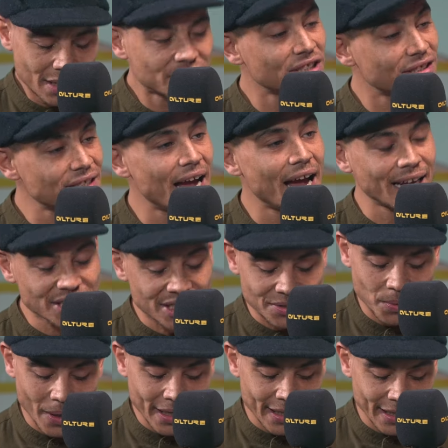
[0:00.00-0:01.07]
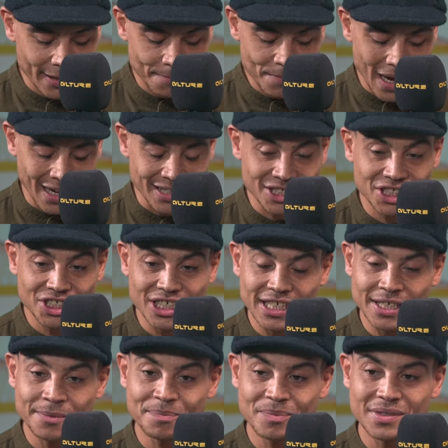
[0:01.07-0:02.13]
She's wicked. And
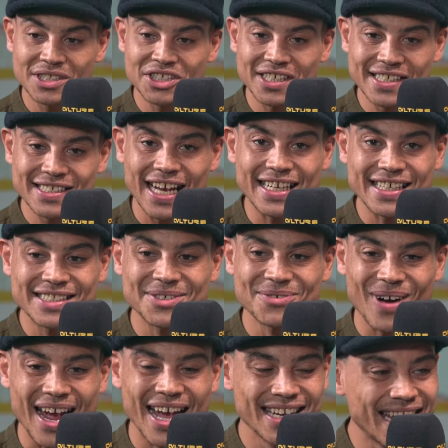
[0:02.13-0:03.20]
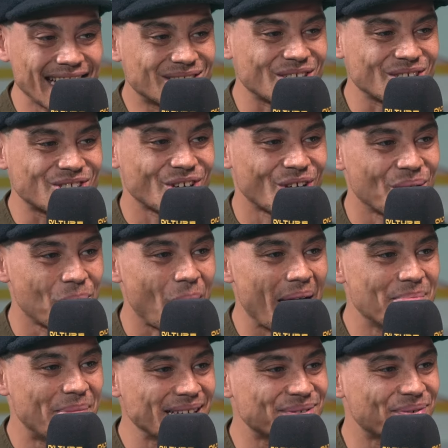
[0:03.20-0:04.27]
she decided to write a letter to her
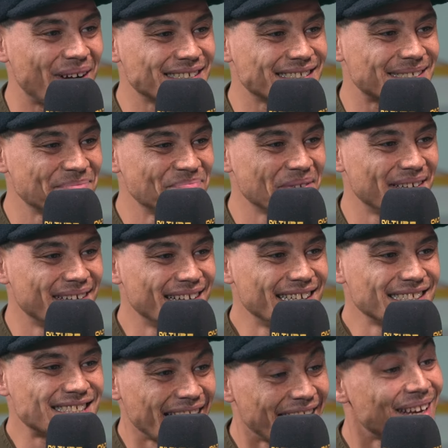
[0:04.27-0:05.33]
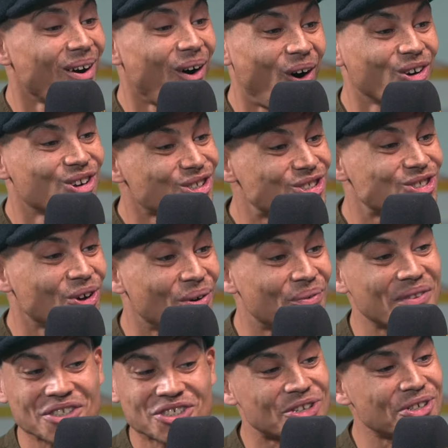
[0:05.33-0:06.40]
white best friend saying all the stuff
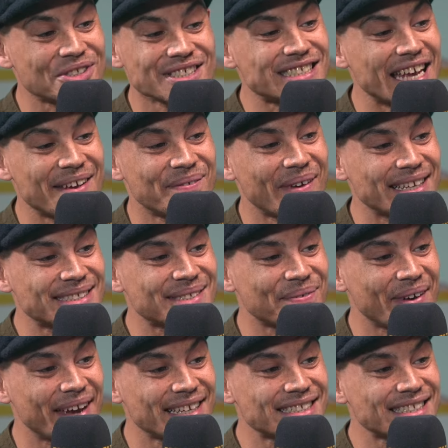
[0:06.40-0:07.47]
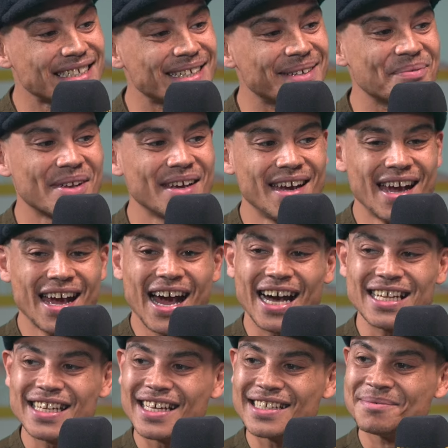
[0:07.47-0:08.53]
that she couldn't say face to face, innit?
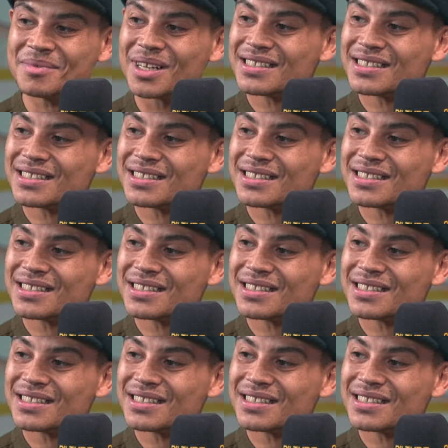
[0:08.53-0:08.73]
And then...